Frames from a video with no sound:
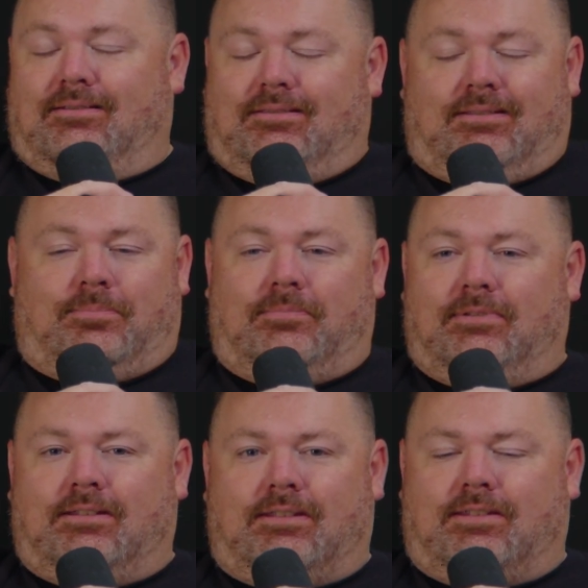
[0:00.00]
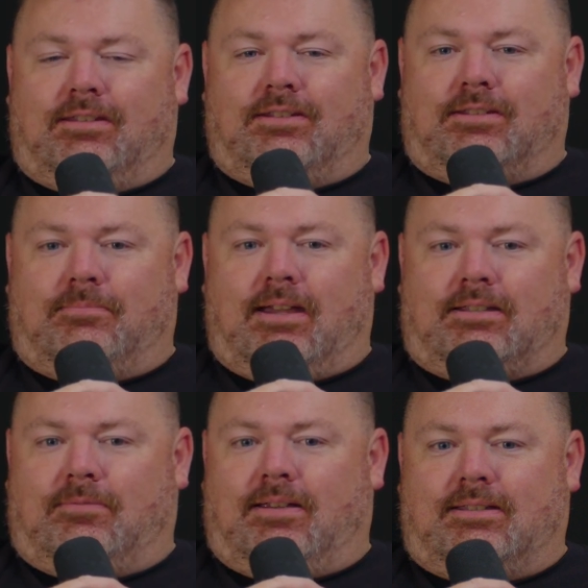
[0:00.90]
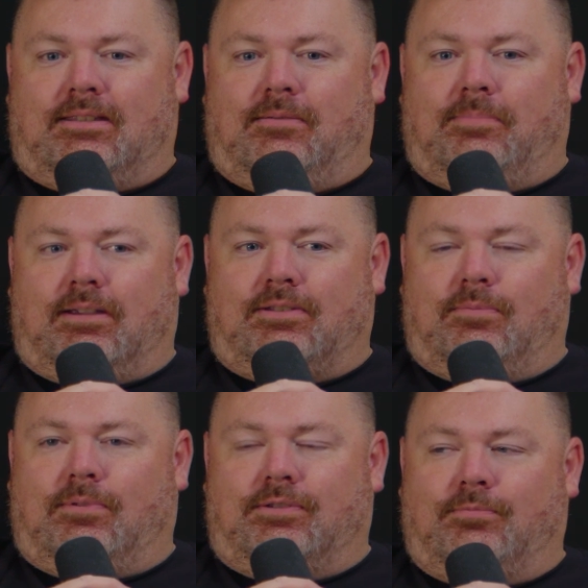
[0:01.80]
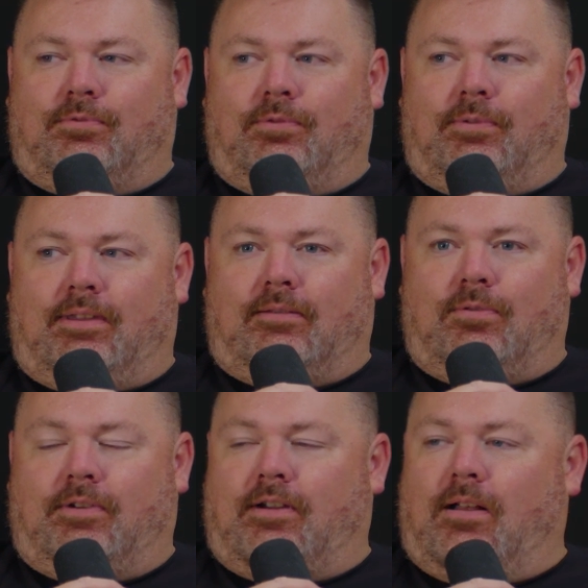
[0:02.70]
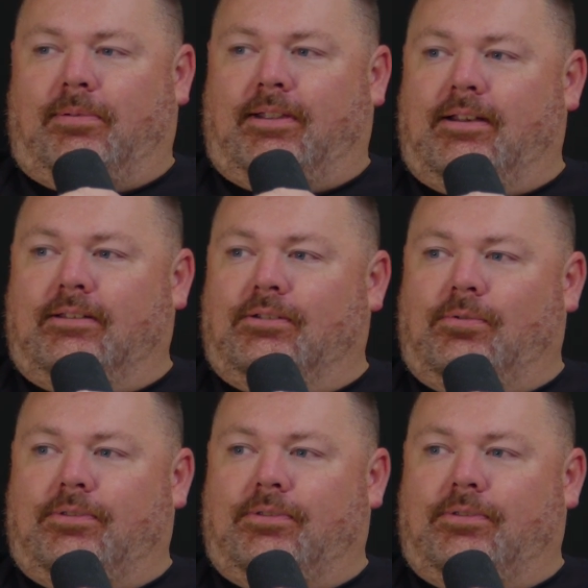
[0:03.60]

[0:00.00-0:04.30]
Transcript: and it just maximizes the impact so much more without overcomplicating the whole